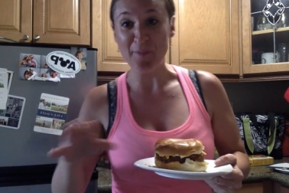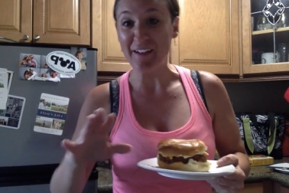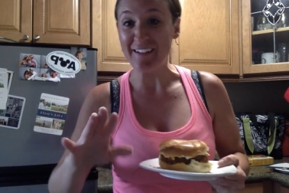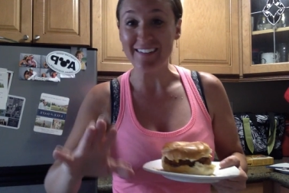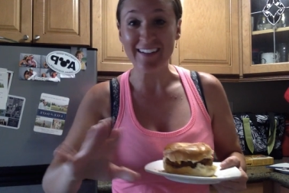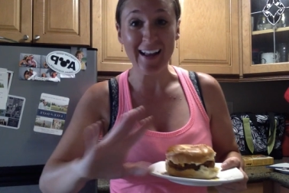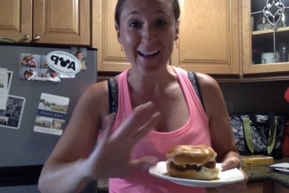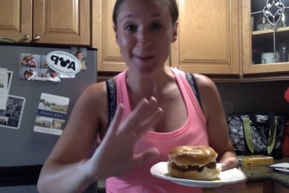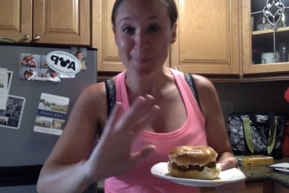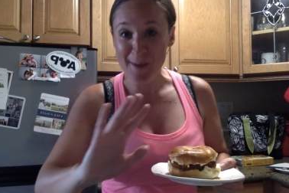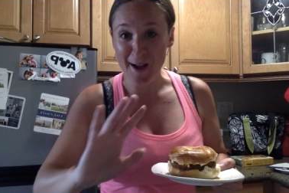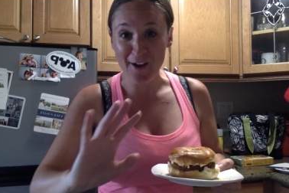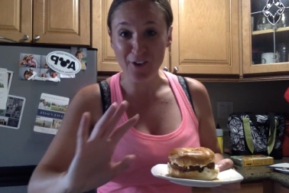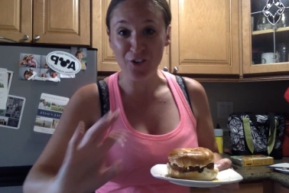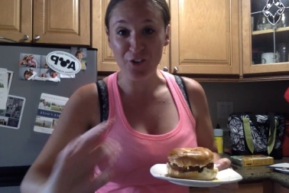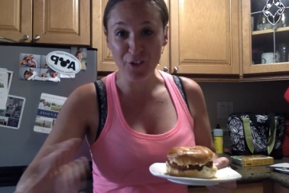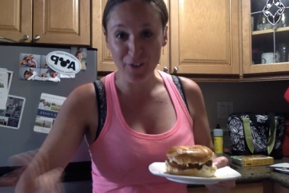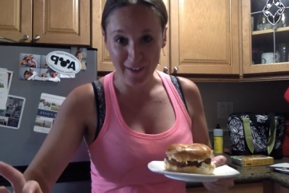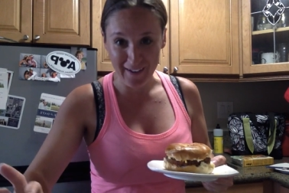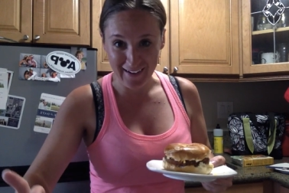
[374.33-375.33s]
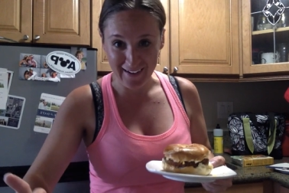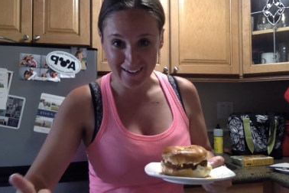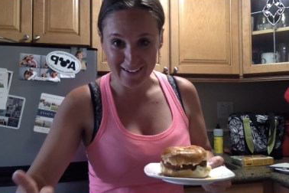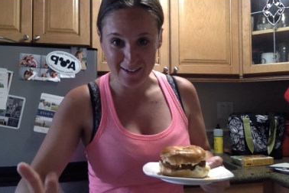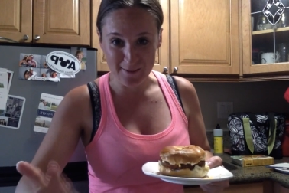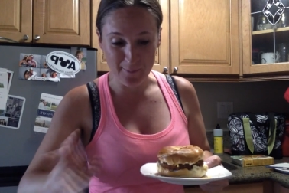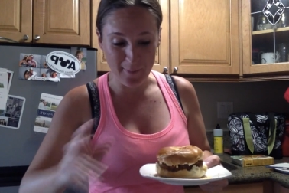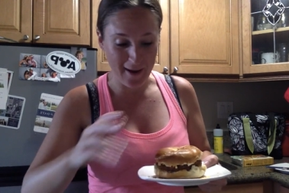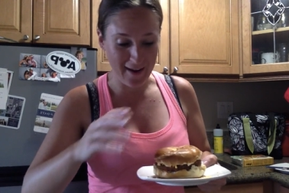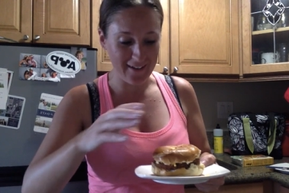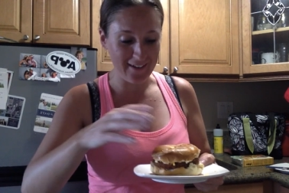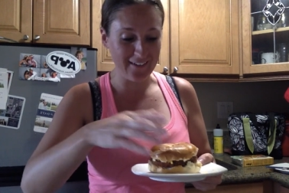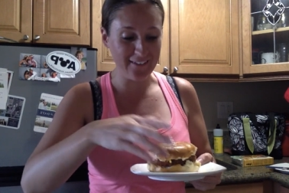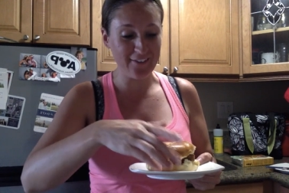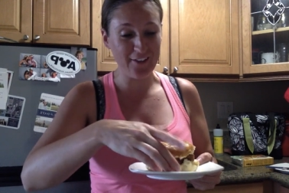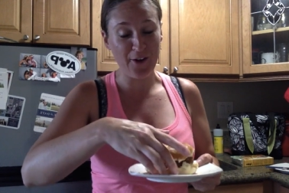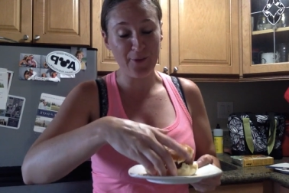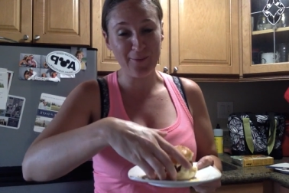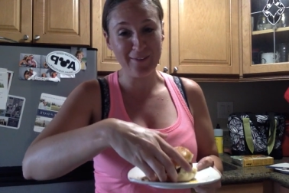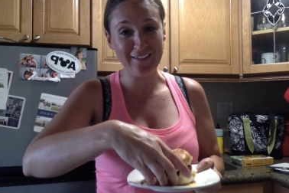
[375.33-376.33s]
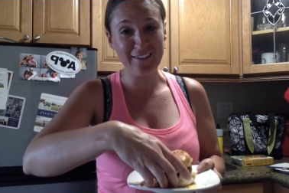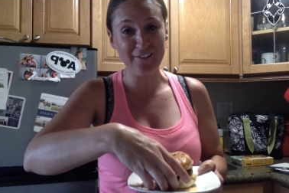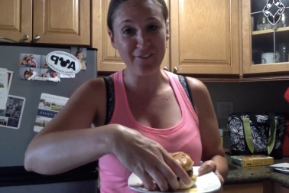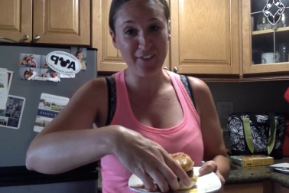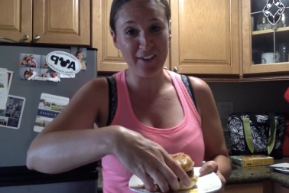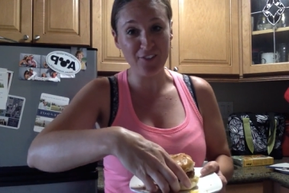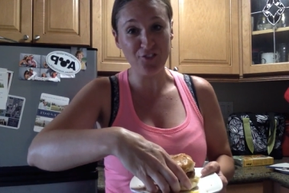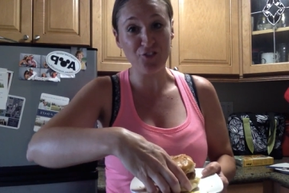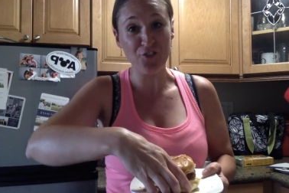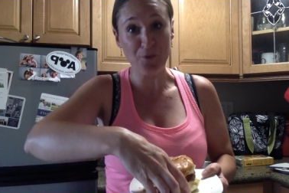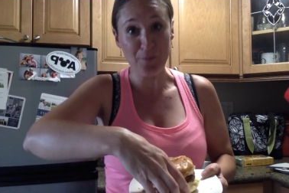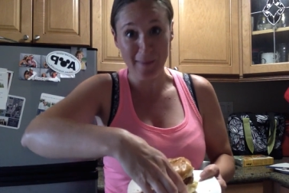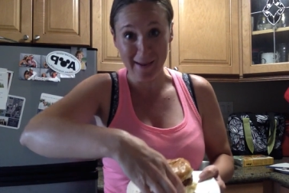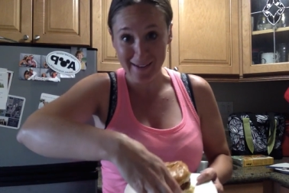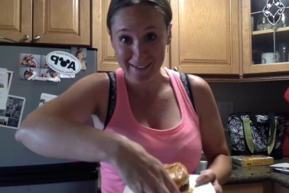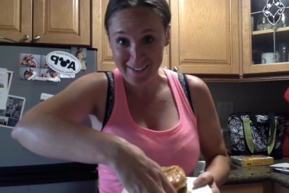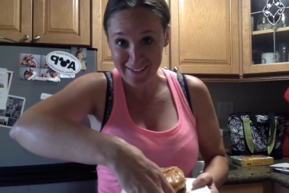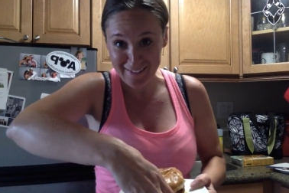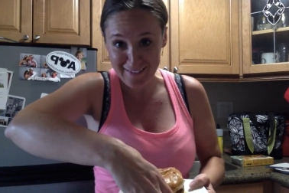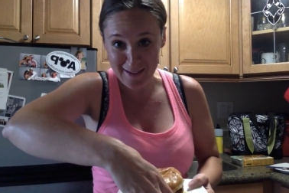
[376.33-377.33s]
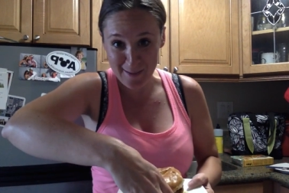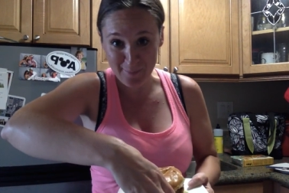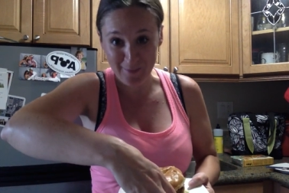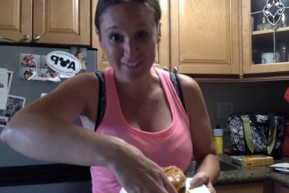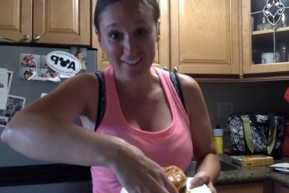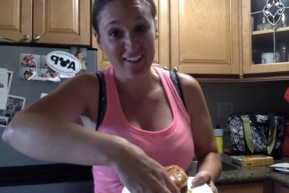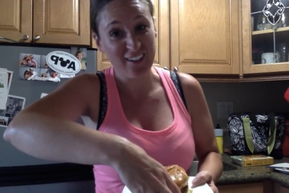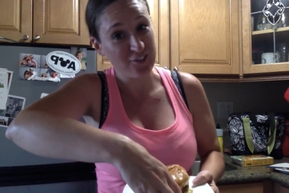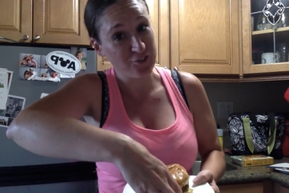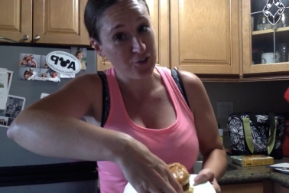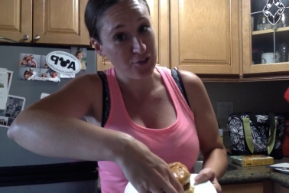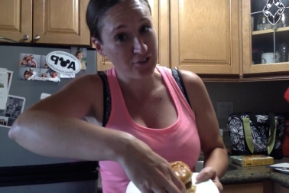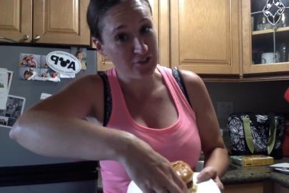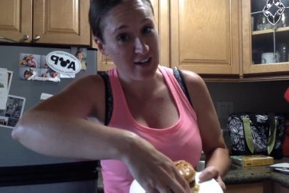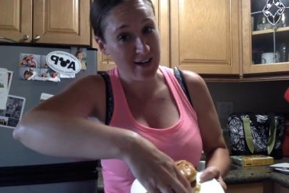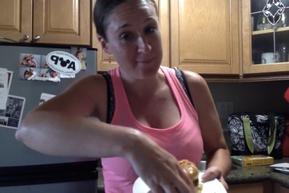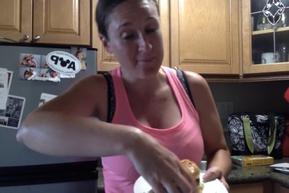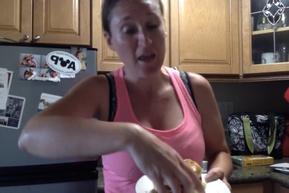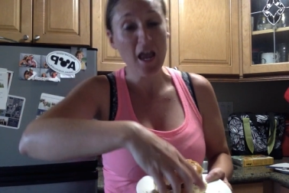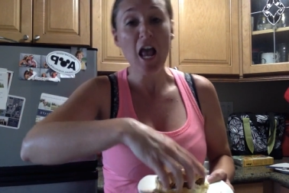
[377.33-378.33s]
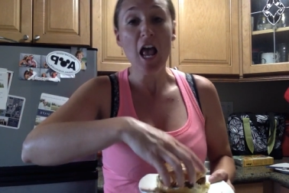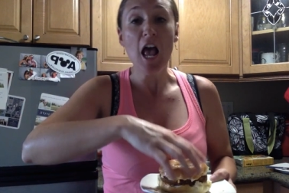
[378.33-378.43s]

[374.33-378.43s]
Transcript: They came out great, but it's always an adventure making them. It takes a long time.